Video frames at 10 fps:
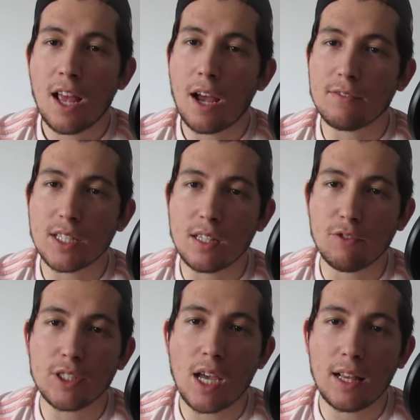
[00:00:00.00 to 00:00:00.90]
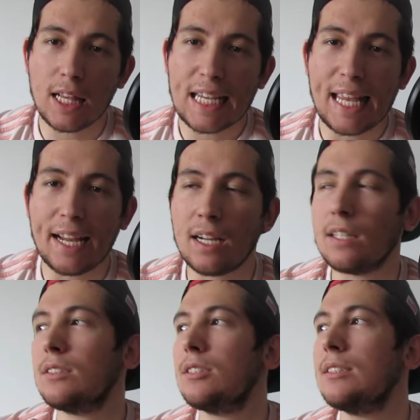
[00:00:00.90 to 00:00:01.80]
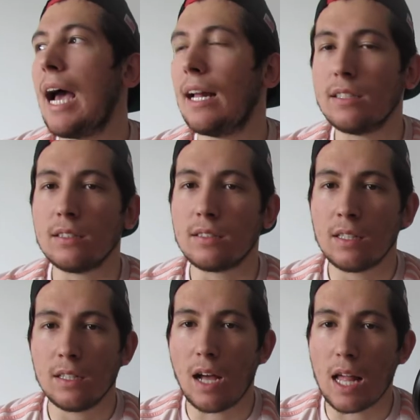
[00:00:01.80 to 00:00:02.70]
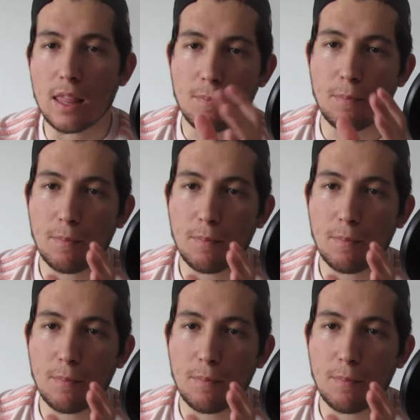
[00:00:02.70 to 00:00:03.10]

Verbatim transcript: I've seen the Return of the King tons, like the